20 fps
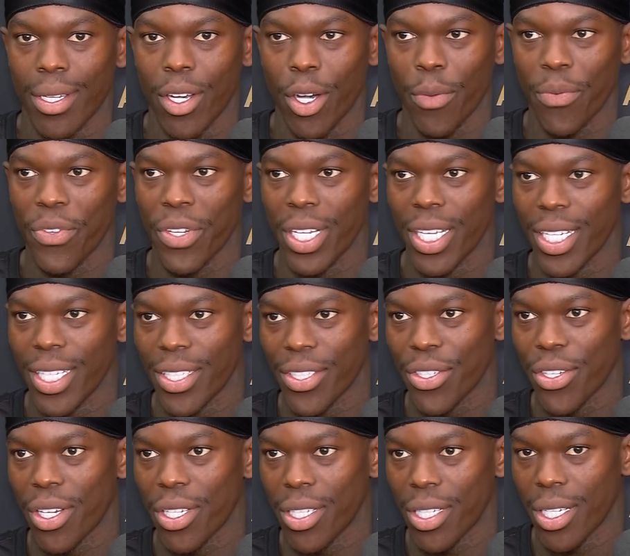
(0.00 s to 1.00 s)
hopefully he's
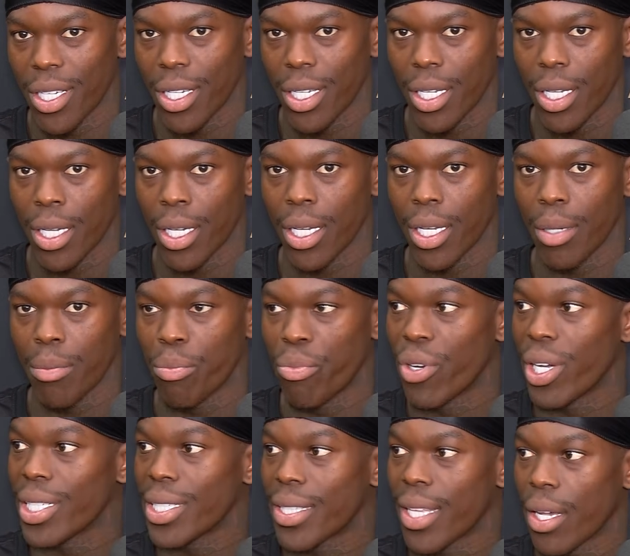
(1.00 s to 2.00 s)
going to
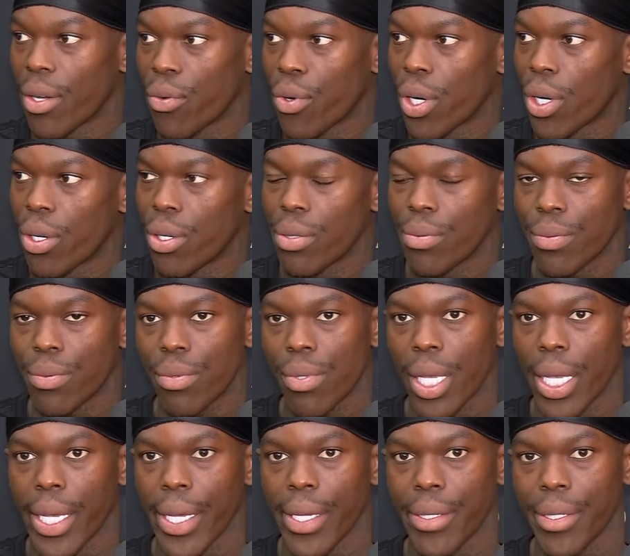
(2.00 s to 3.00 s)
embrace that role
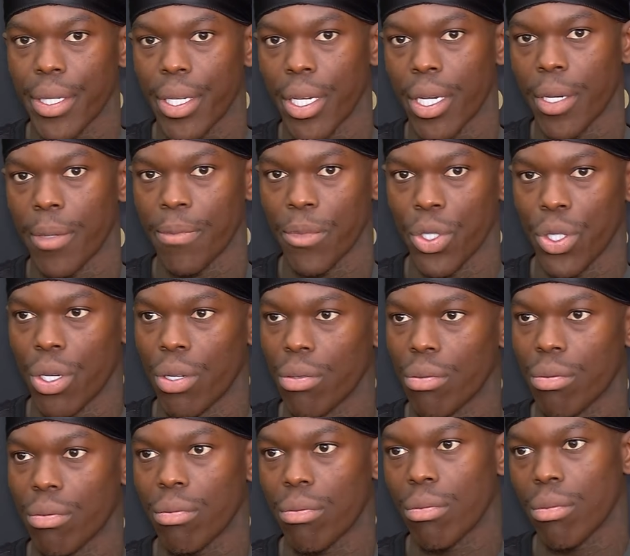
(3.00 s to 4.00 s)
and, you know,
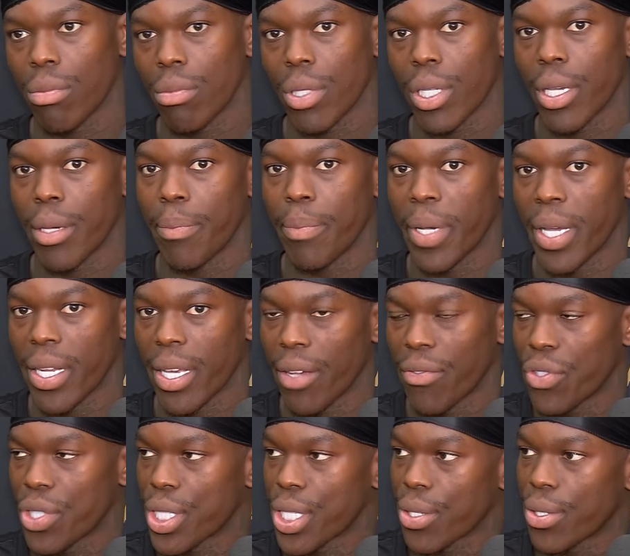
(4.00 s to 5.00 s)
get better
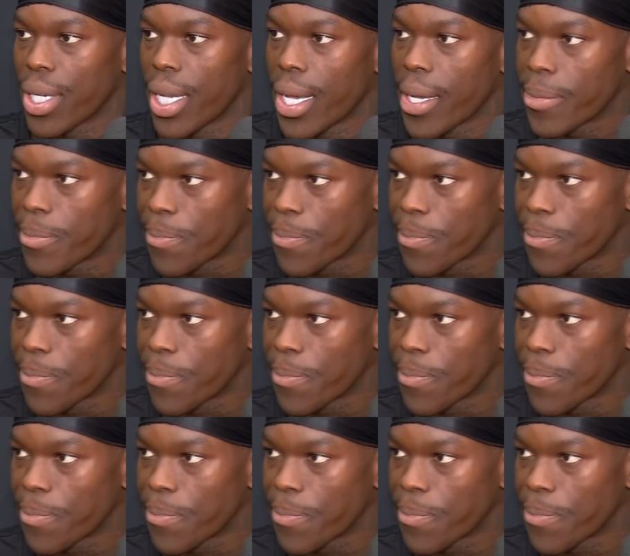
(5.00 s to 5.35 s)
every single day.